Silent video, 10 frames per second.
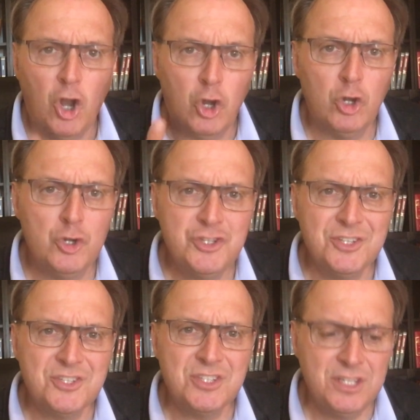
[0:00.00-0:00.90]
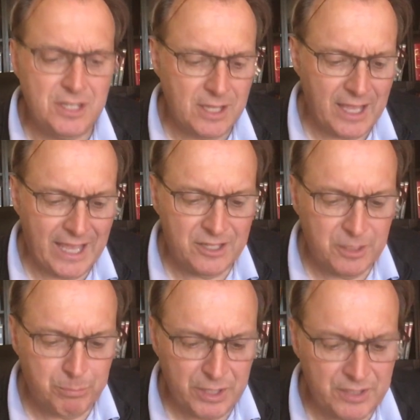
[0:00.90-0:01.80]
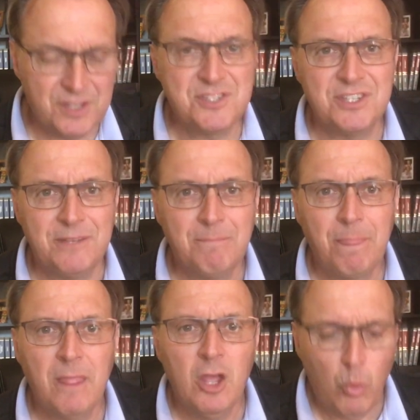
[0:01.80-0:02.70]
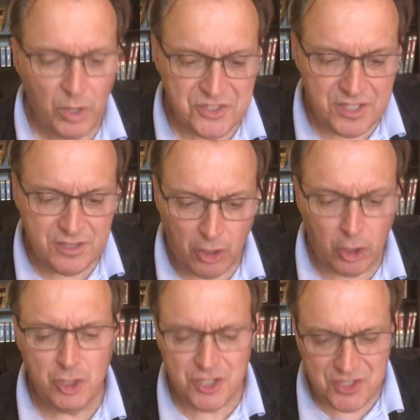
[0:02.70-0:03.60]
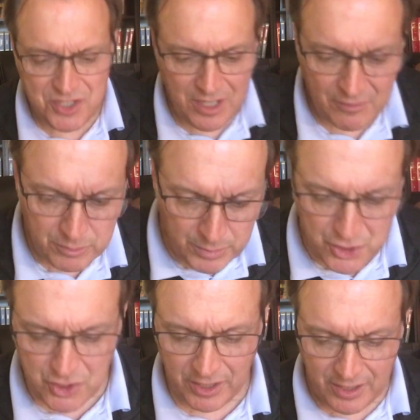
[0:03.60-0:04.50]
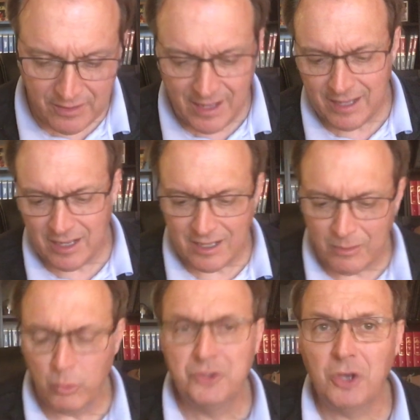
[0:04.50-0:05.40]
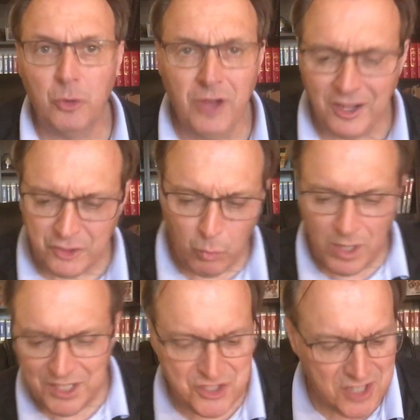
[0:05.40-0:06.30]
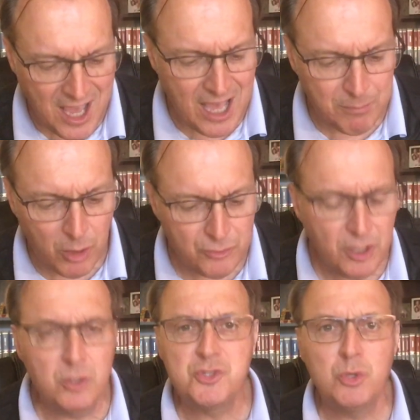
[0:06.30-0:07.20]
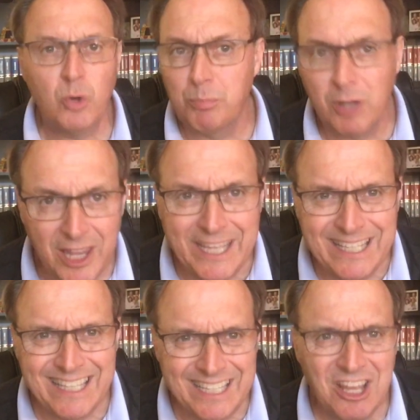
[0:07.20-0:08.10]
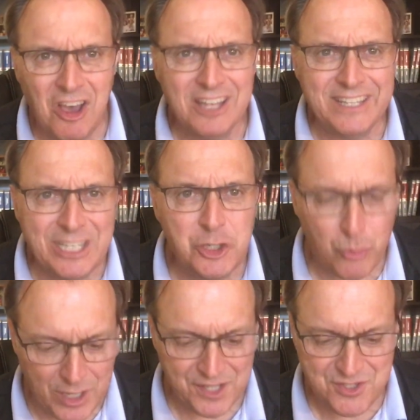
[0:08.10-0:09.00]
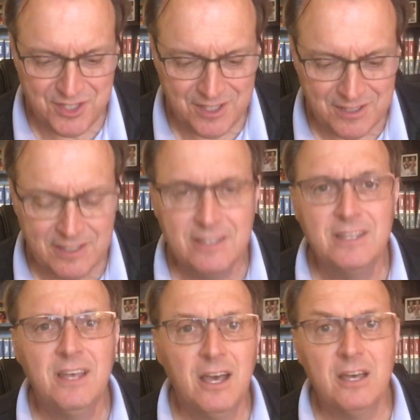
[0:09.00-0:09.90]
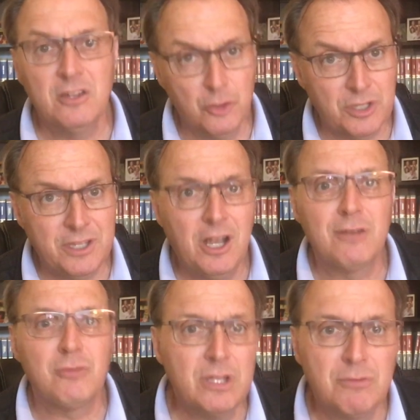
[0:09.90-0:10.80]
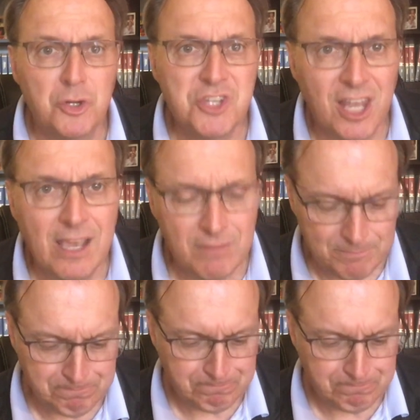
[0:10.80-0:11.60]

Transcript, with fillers: Urgency and dependency. We see the urgency of the mission in that uh, we're told not to waste time on those who are plainly not interested. Uh, look carefully at verse 11.